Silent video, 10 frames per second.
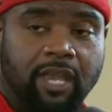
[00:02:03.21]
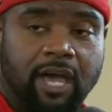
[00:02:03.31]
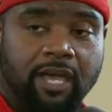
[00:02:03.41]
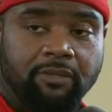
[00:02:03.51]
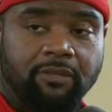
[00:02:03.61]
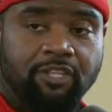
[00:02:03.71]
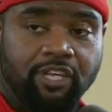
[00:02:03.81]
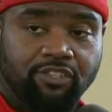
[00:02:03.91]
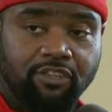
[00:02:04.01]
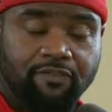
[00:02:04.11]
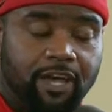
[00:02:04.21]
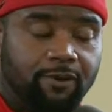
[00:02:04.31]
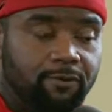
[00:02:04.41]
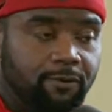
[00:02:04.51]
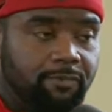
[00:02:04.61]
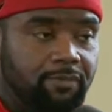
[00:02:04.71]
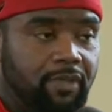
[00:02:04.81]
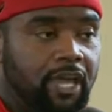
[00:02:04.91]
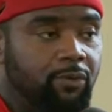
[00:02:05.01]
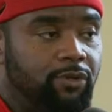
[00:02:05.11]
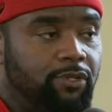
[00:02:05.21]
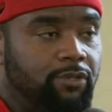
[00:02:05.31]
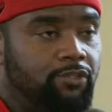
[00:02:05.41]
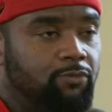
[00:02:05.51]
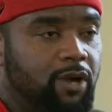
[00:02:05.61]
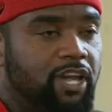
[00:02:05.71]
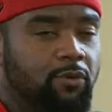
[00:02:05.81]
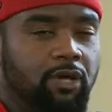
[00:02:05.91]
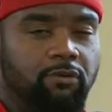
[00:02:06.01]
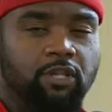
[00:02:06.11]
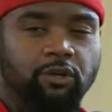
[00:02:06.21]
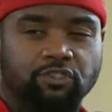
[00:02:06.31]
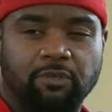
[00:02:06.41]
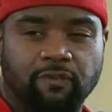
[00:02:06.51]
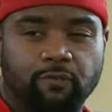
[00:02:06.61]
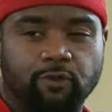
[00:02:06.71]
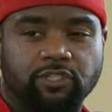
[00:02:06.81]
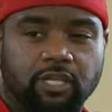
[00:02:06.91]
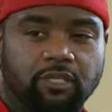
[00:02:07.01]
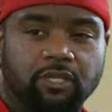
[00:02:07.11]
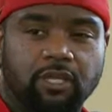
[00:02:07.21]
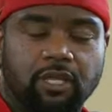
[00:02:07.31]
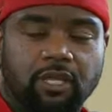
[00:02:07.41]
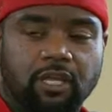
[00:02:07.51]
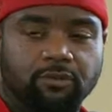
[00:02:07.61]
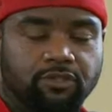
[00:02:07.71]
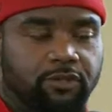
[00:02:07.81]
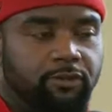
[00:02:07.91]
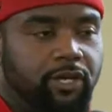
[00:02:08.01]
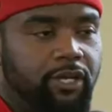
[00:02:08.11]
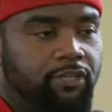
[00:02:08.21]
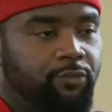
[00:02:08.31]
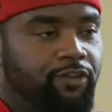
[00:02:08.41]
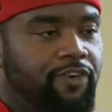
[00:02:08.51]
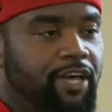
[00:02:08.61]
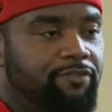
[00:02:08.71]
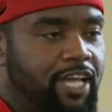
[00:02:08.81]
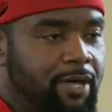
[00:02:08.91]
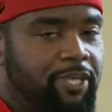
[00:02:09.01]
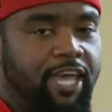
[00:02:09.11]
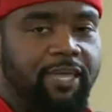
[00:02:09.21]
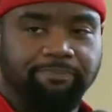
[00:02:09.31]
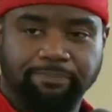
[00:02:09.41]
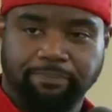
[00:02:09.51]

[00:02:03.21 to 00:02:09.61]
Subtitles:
that I touched a firearm, I was right around close to being 14. It was a little 25 Tomcat.